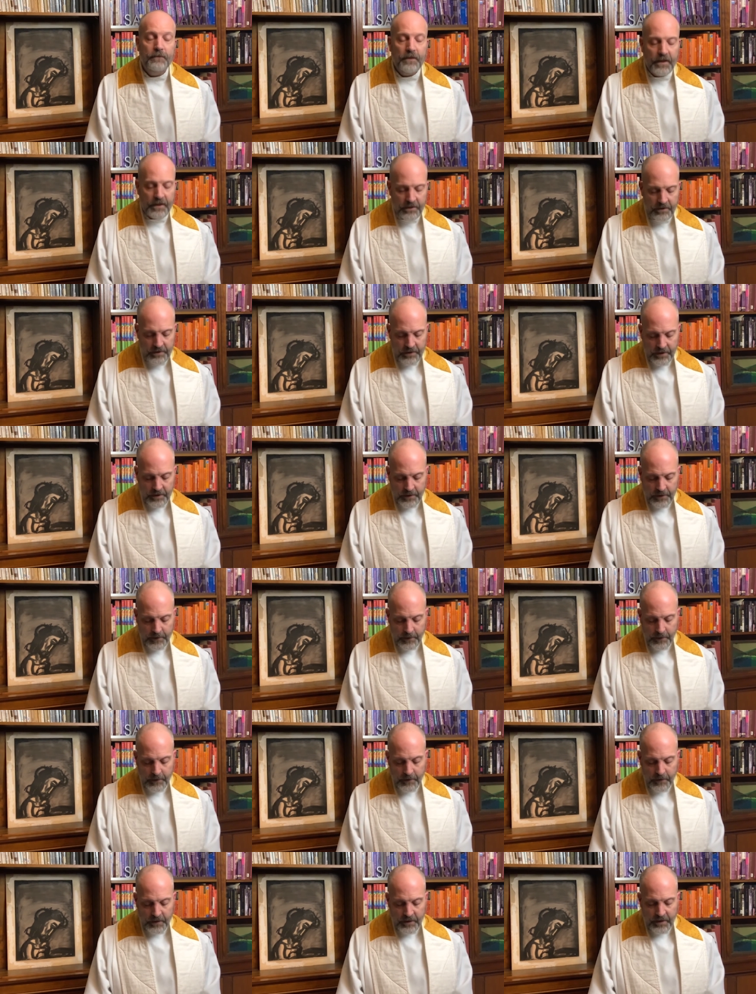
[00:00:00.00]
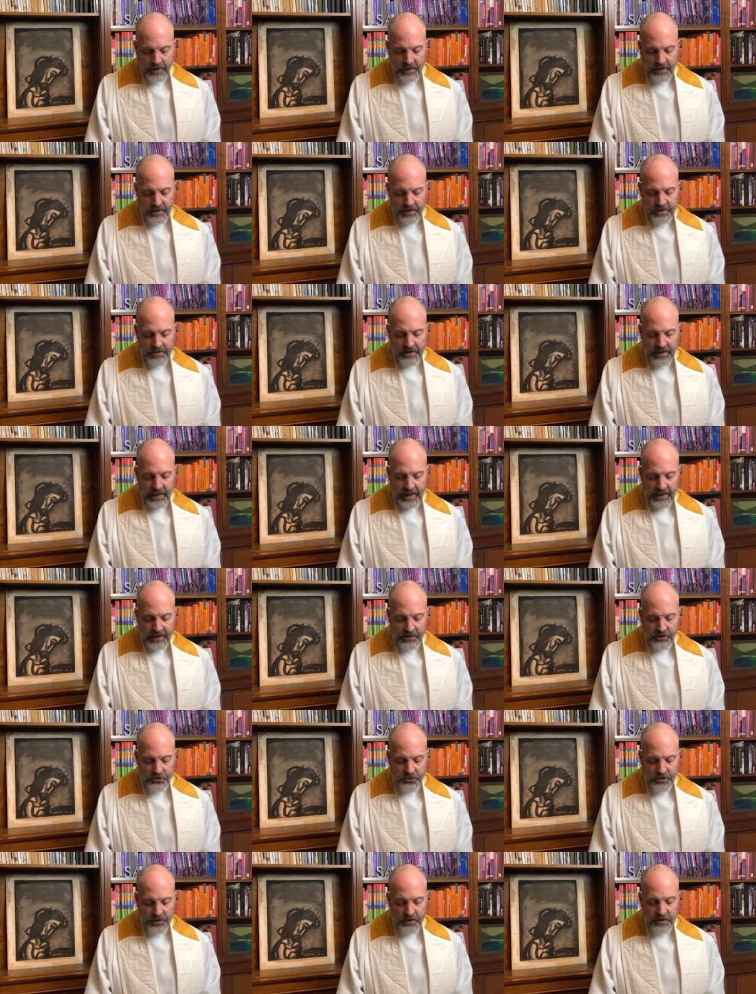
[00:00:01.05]
And there is
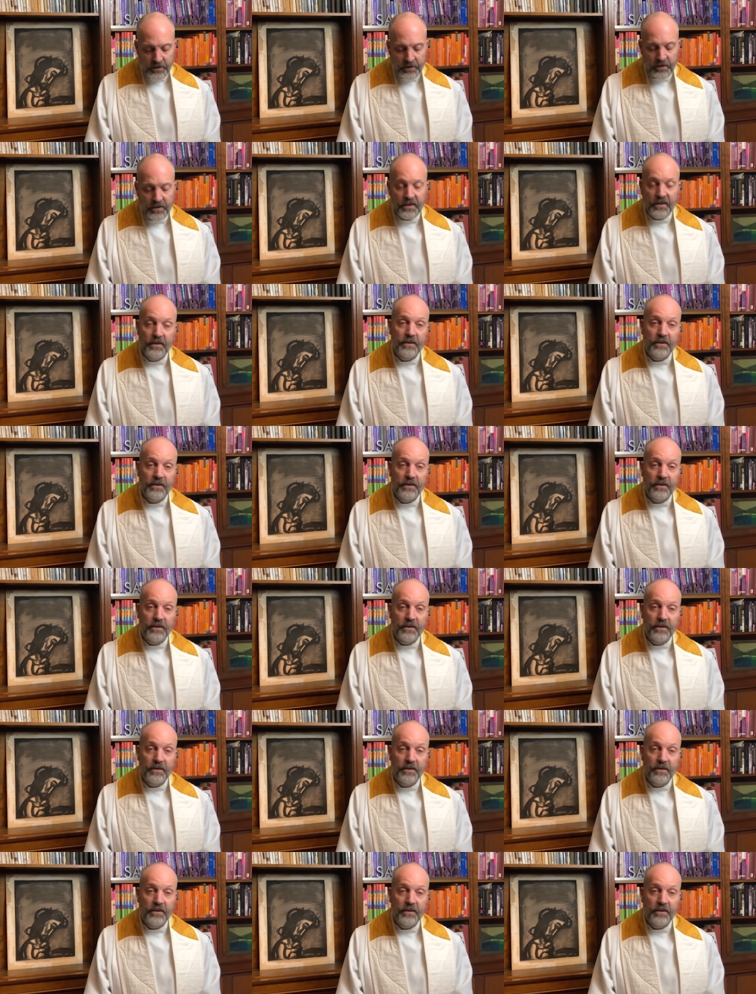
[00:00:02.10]
ancient,